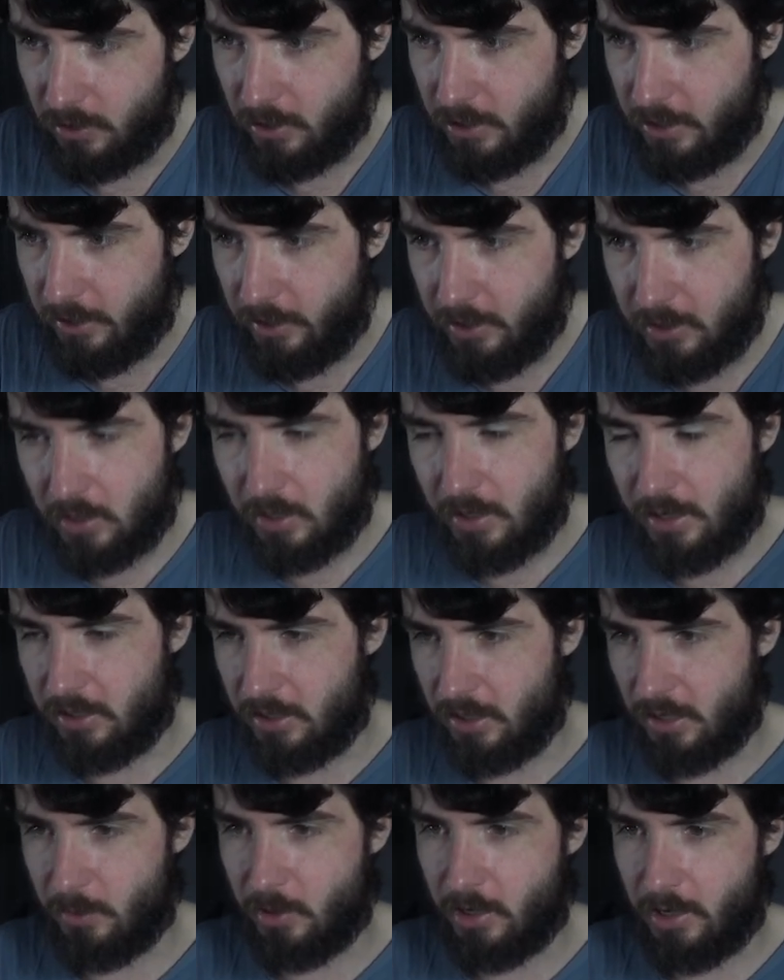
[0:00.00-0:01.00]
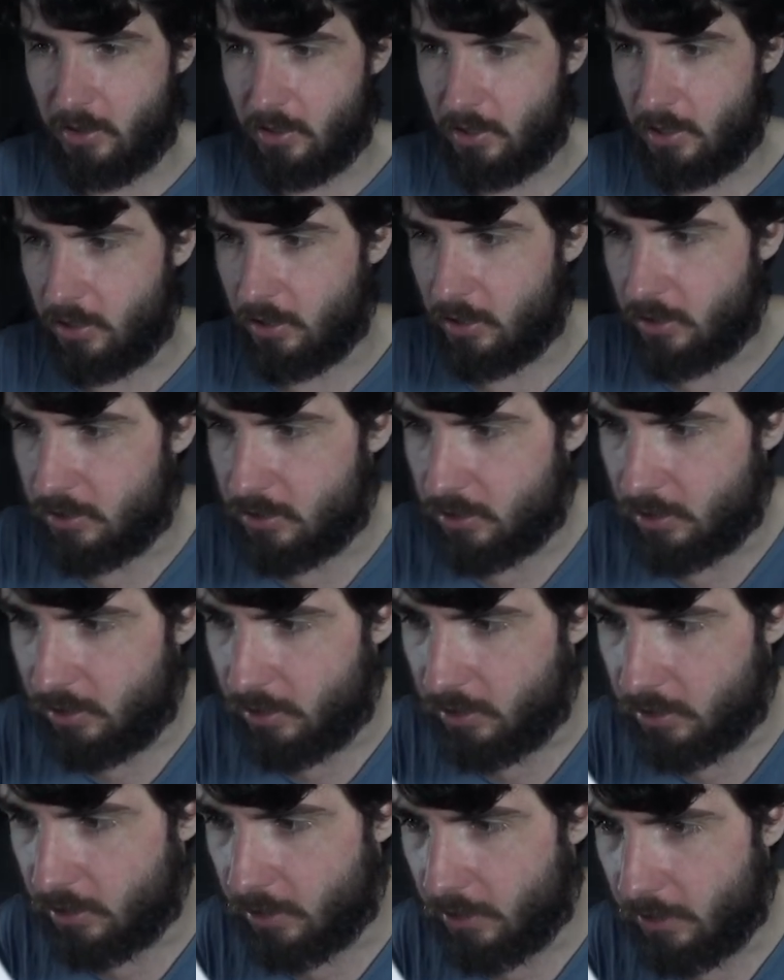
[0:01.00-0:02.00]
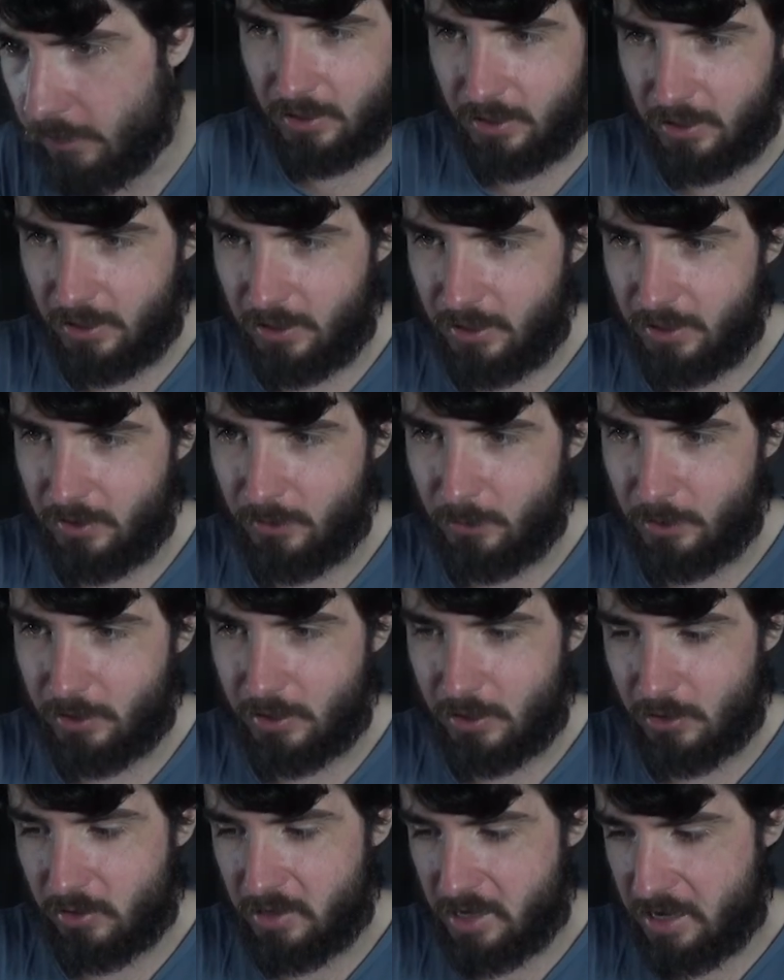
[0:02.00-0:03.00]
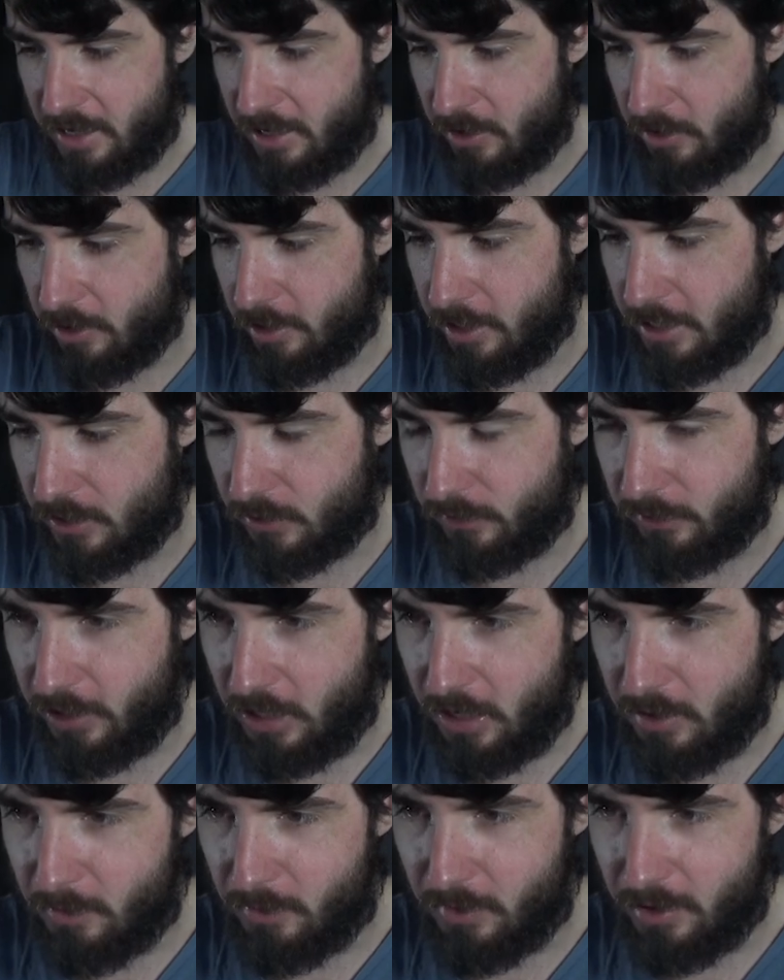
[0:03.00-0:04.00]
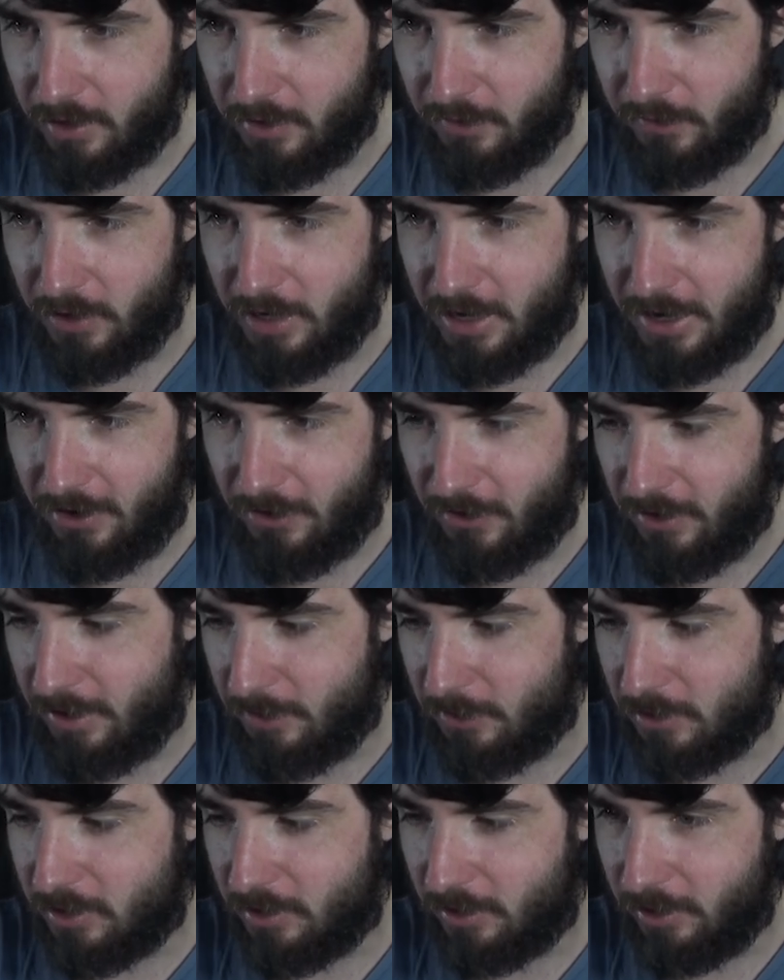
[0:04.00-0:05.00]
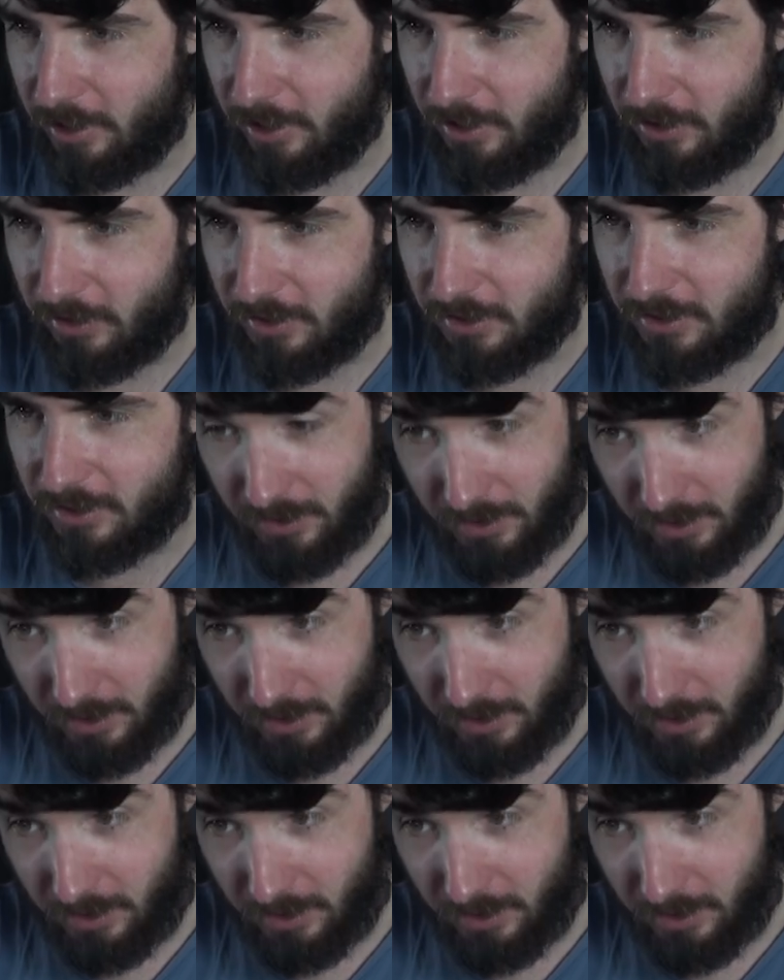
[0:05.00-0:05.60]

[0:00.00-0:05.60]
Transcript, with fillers: Uh, that's the idea behind the onion skinning. Uh, we're gonna try again on the next frame, but for now I'm just deleting this